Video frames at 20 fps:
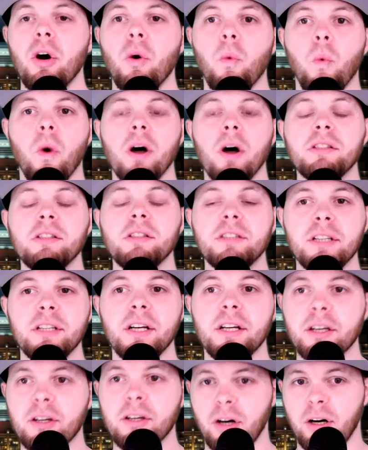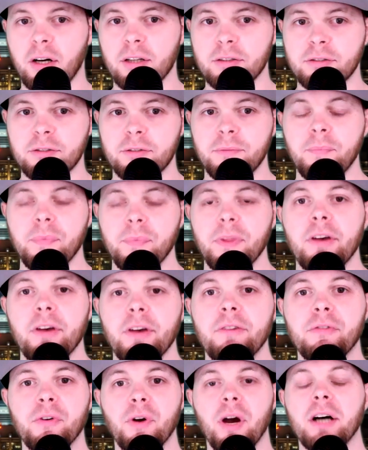what's it going to cost
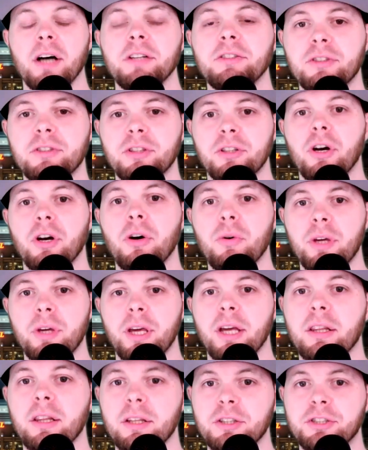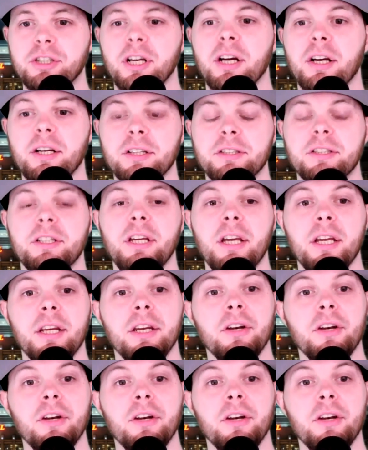for us to go get L'Jarius Sneed?